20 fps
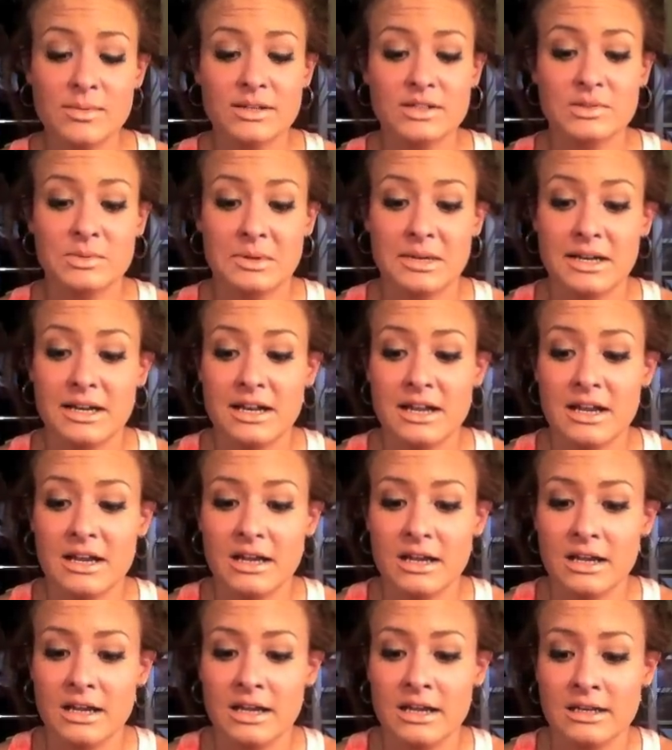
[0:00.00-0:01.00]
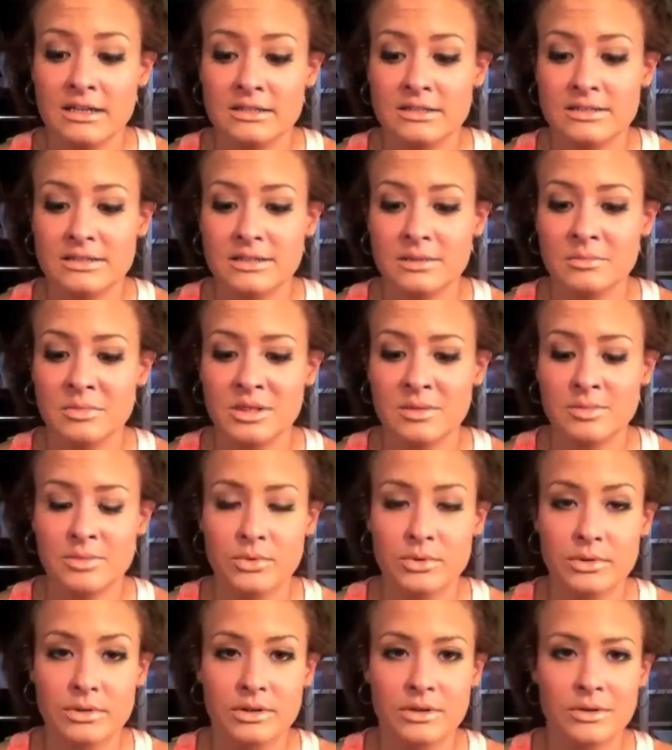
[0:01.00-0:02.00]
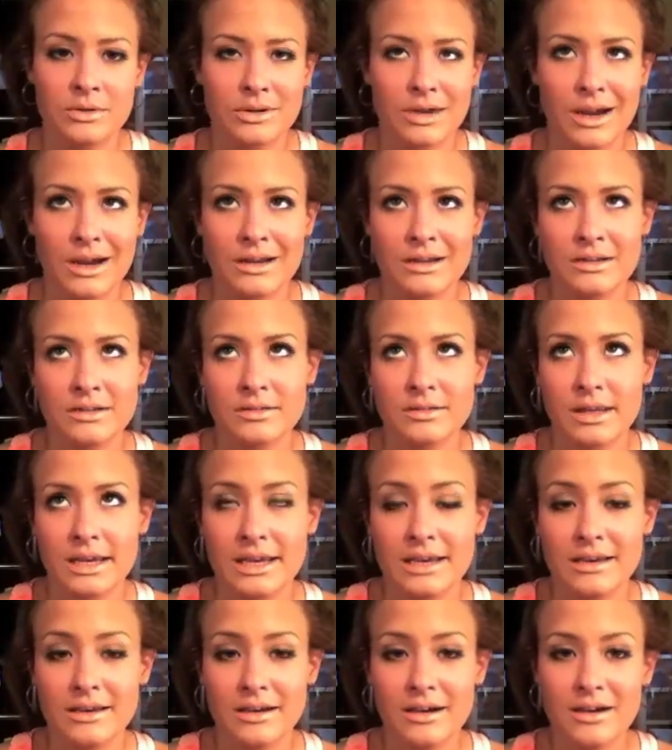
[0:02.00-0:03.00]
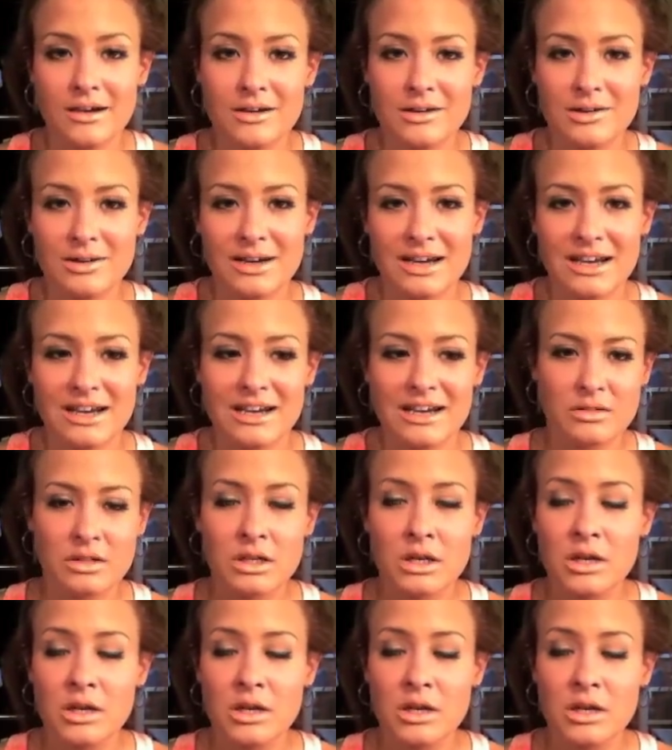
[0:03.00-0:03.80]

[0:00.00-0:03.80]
I tweeted it, and some people, you know, kind of like, oh,